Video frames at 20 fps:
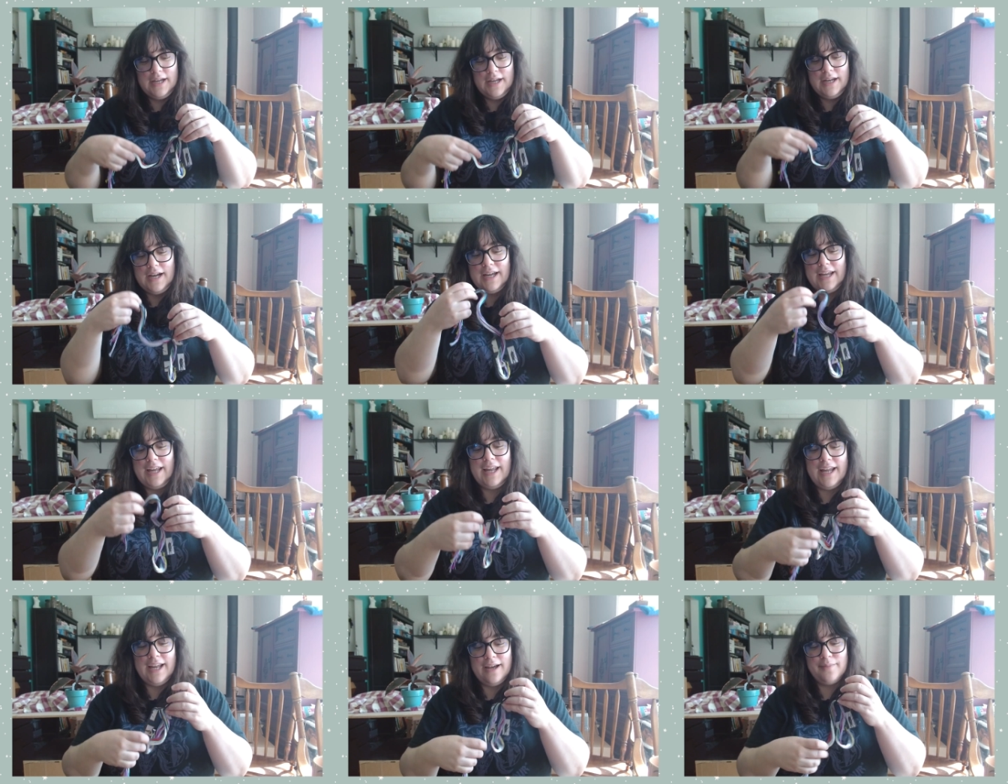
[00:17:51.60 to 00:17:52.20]

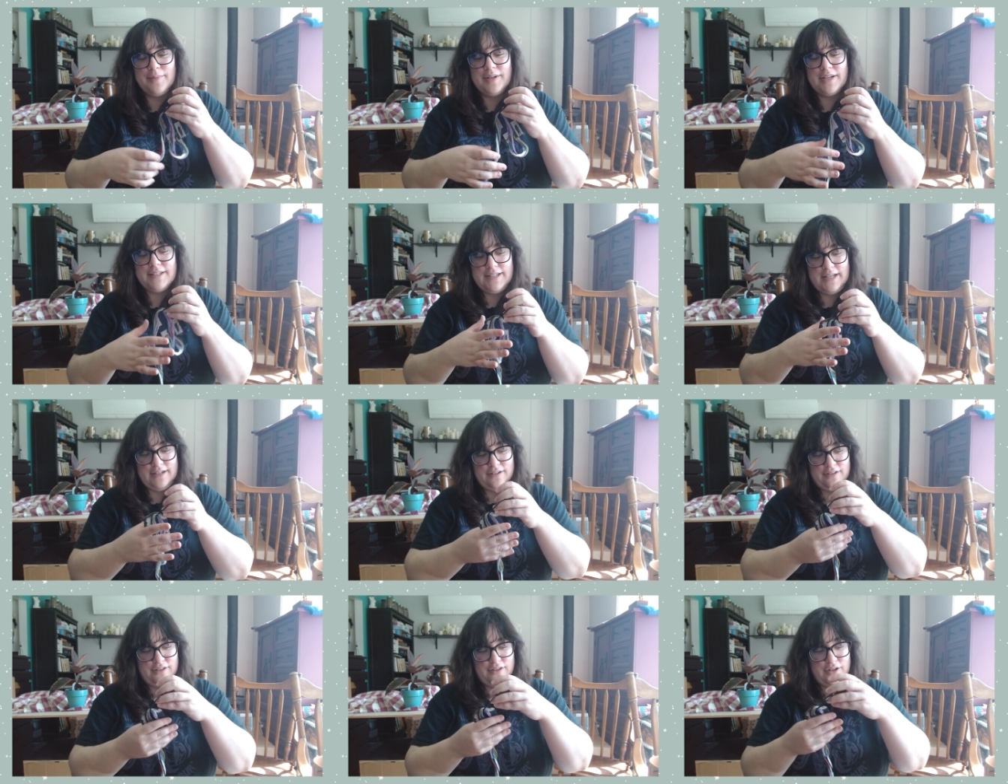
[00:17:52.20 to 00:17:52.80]
I am
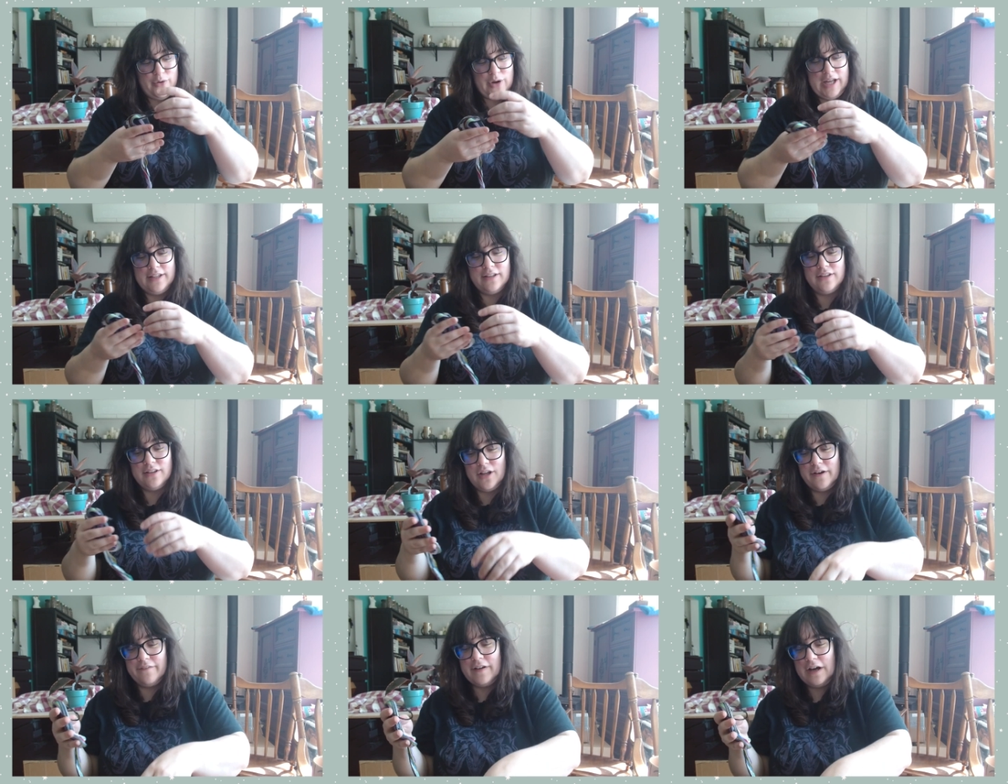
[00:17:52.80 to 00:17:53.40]
excited, though. I
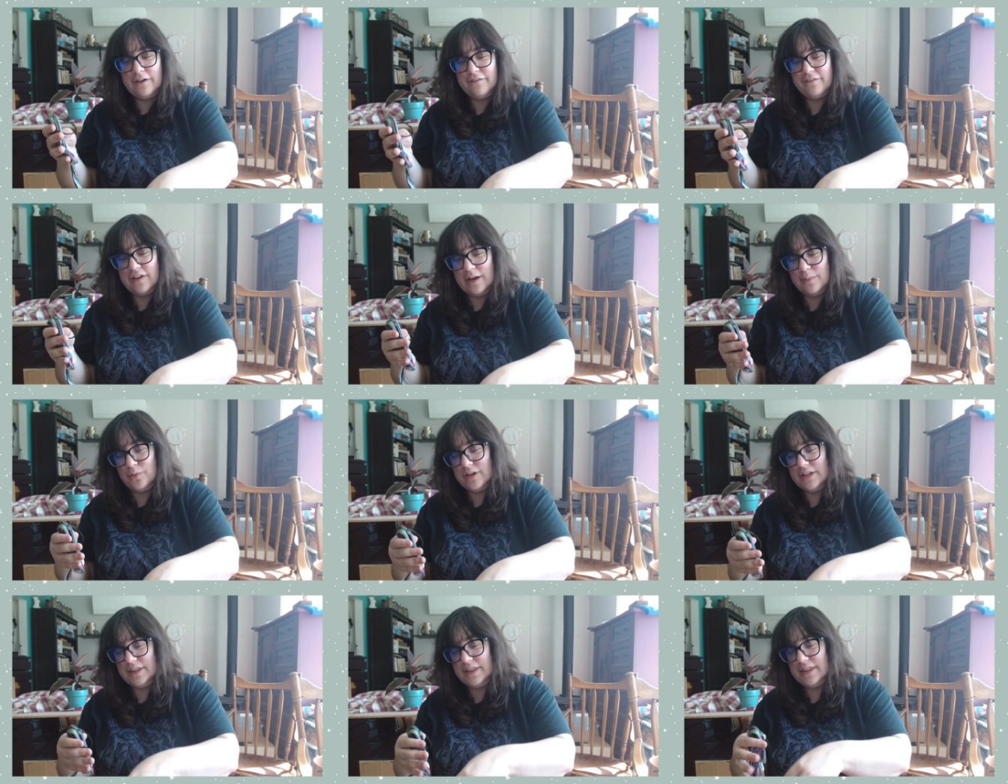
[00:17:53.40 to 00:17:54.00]
love how
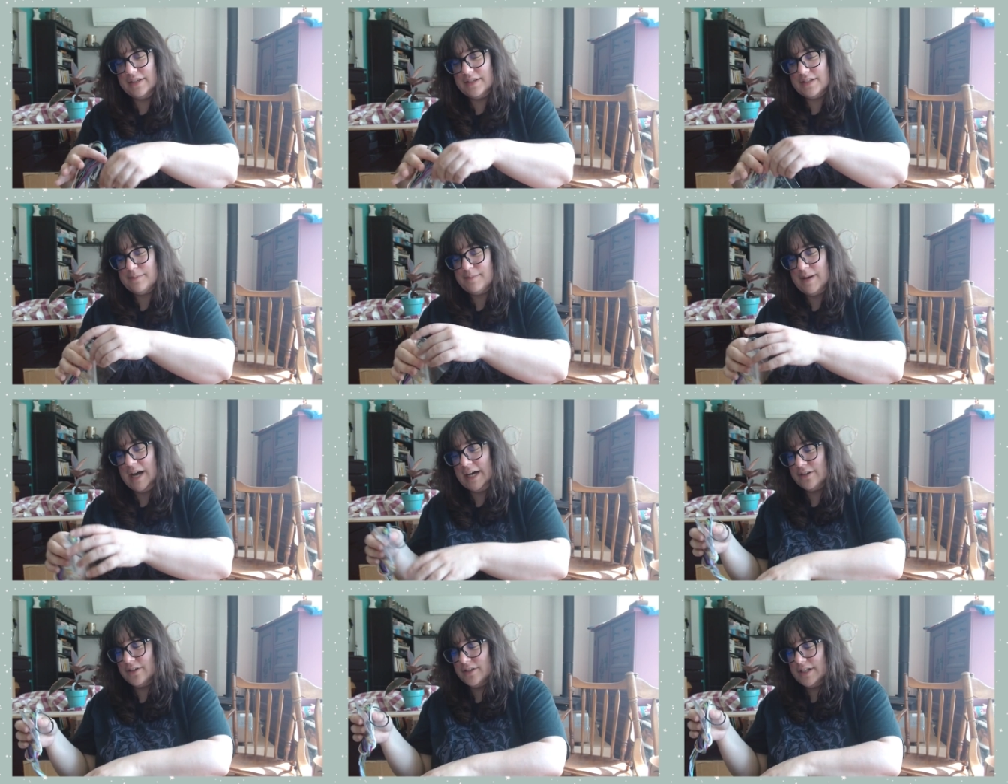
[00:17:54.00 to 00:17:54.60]
vibrant this
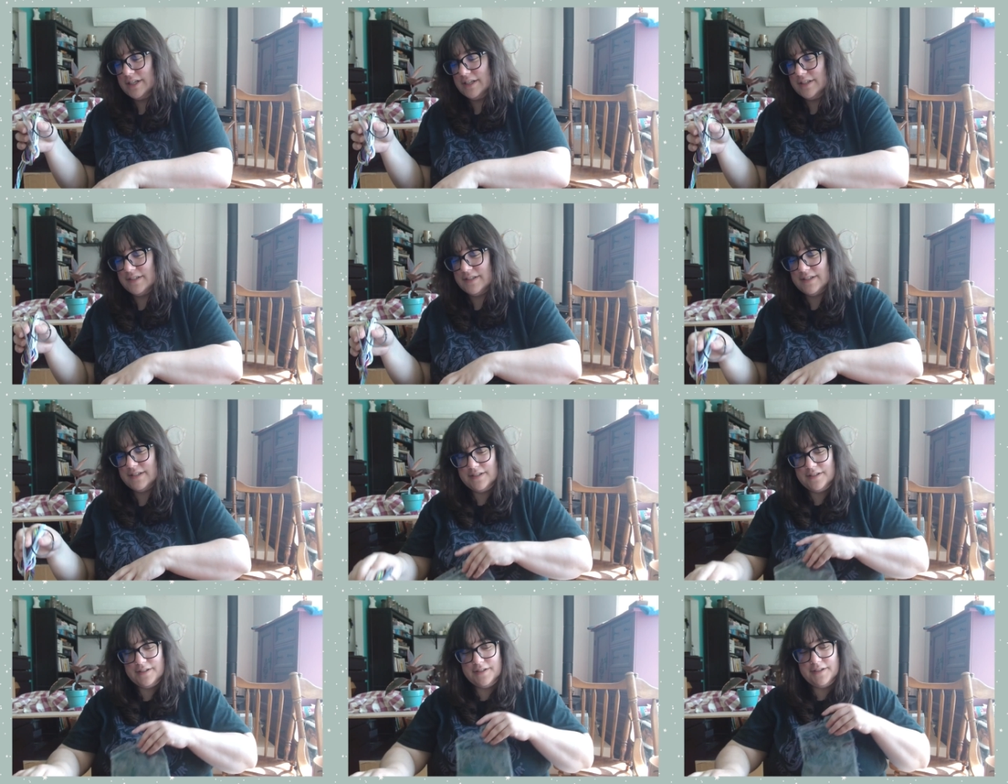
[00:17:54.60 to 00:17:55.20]
pattern is.